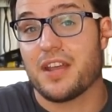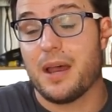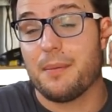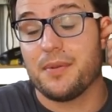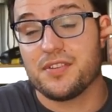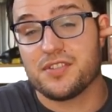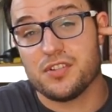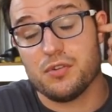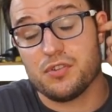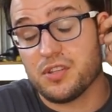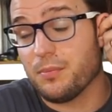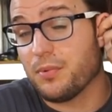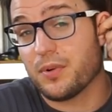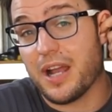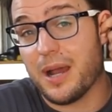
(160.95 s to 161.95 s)
Carbon steel,
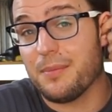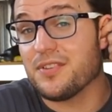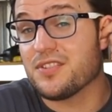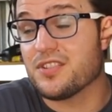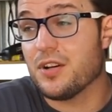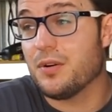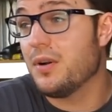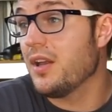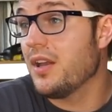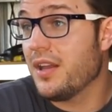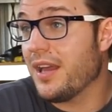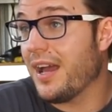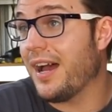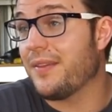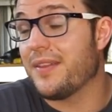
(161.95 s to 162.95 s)
simple carbon steel,
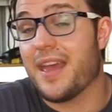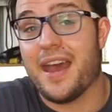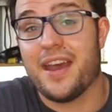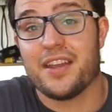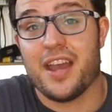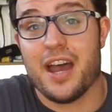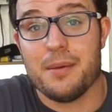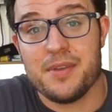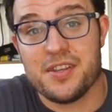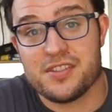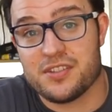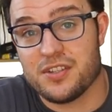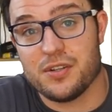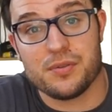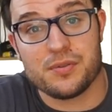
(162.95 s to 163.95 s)
uh, the Aogami
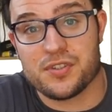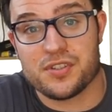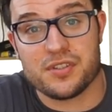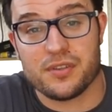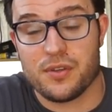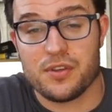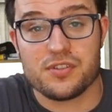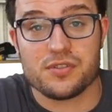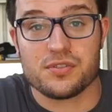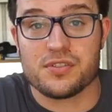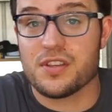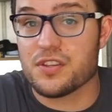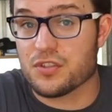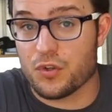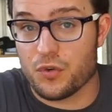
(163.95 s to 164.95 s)
steels, those sorts
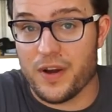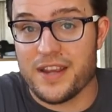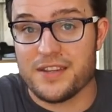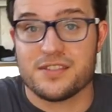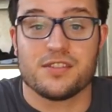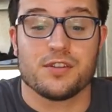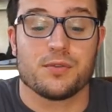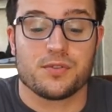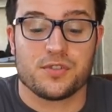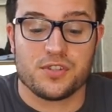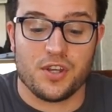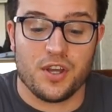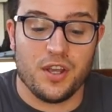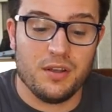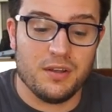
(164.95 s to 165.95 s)
of things, great steel.
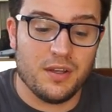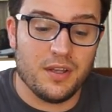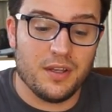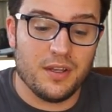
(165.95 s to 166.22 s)
So